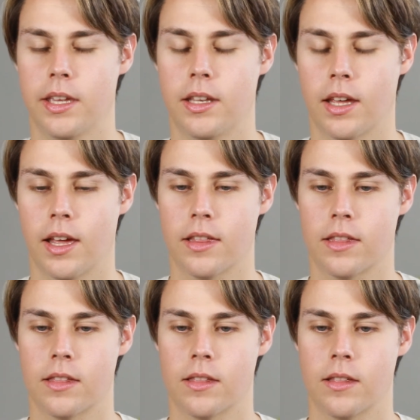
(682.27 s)
it
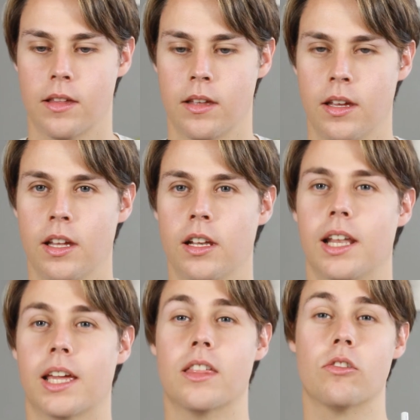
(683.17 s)
has,
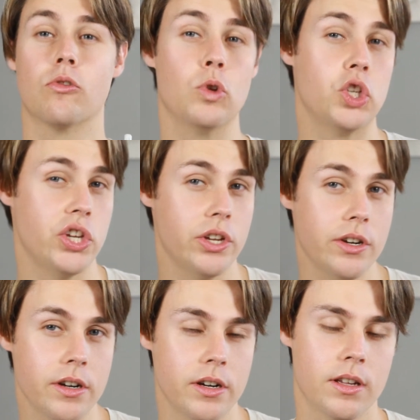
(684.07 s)
like it's too
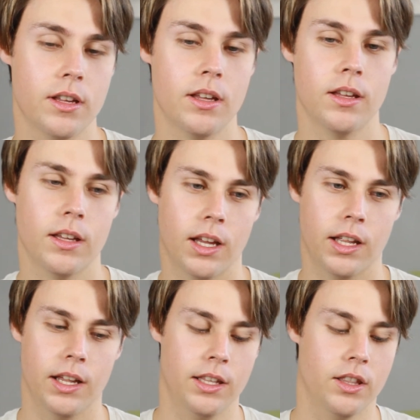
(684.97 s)
sheer
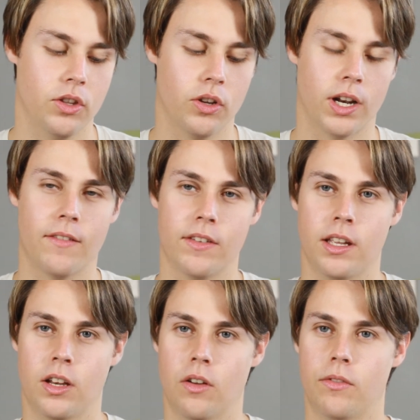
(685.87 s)
and not have
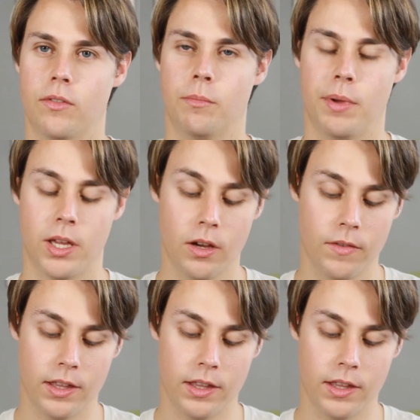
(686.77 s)
enough payoff.